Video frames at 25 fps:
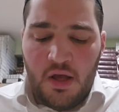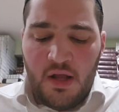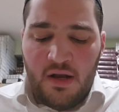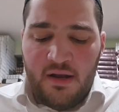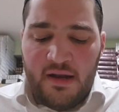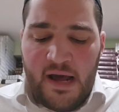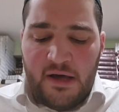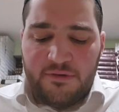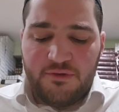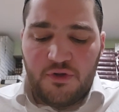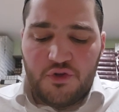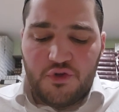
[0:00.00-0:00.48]

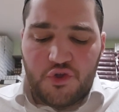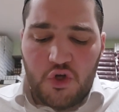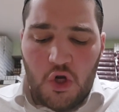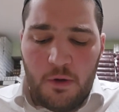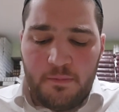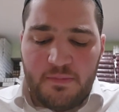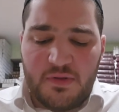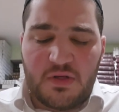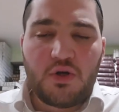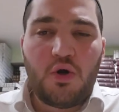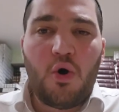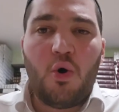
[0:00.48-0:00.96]
Now the
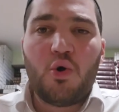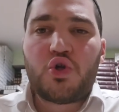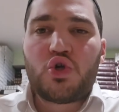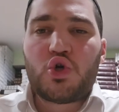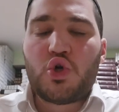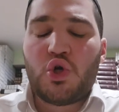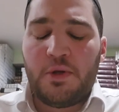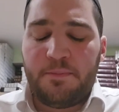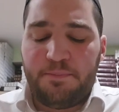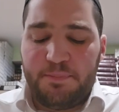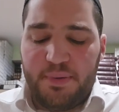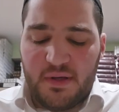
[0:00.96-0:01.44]
terms
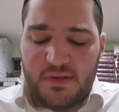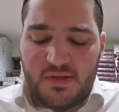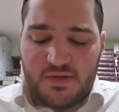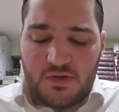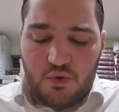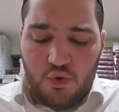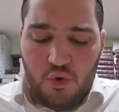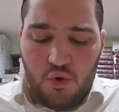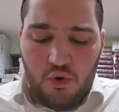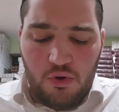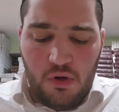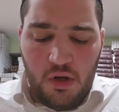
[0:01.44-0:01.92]
kosher and
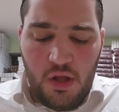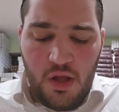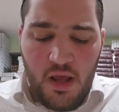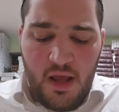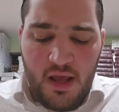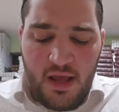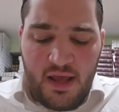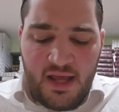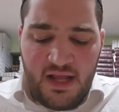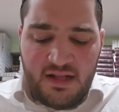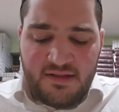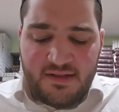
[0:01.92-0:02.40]
pasul
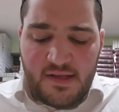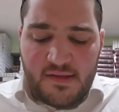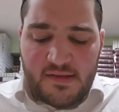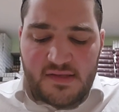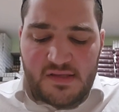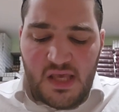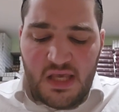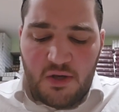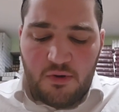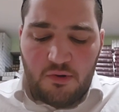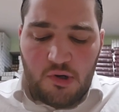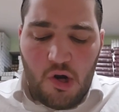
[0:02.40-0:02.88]
hint at
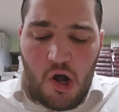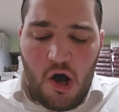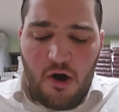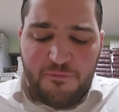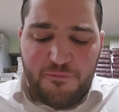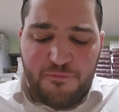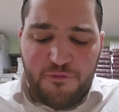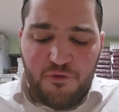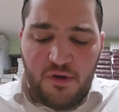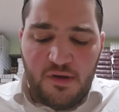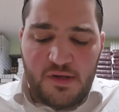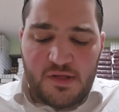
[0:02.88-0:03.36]
sacred
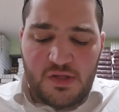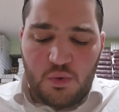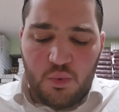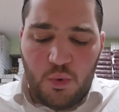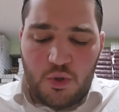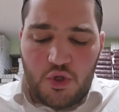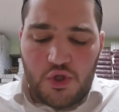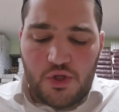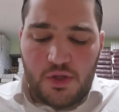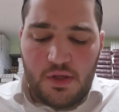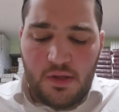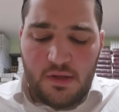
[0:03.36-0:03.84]
offerings to
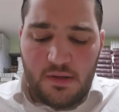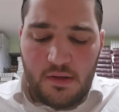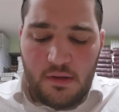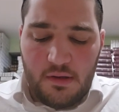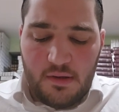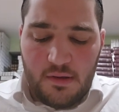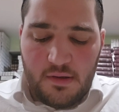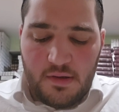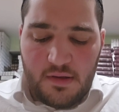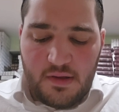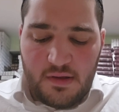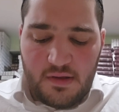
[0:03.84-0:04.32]
which the
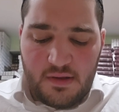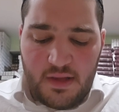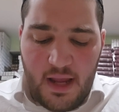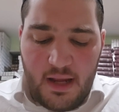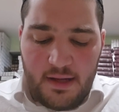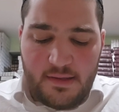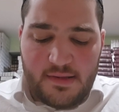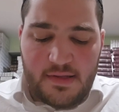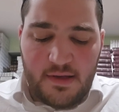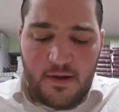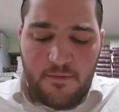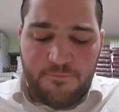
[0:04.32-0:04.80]

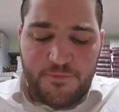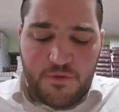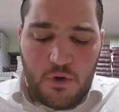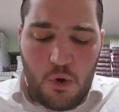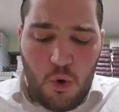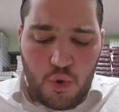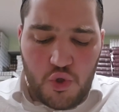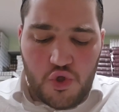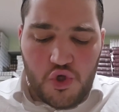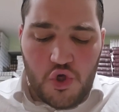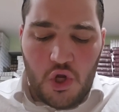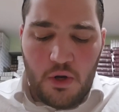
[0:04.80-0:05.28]
states of
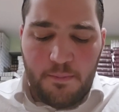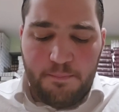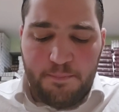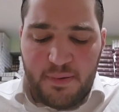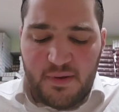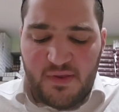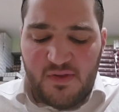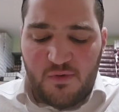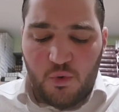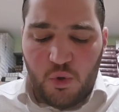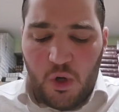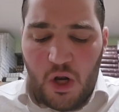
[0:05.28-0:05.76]
kosher and
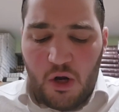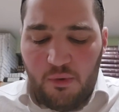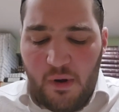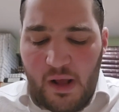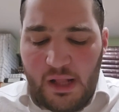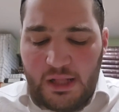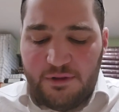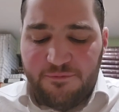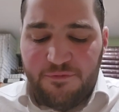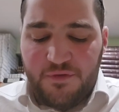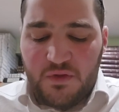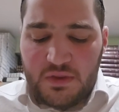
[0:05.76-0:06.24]
pasul are
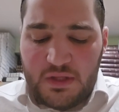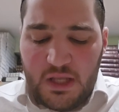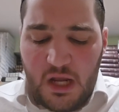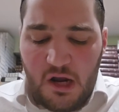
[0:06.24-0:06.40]
relevant.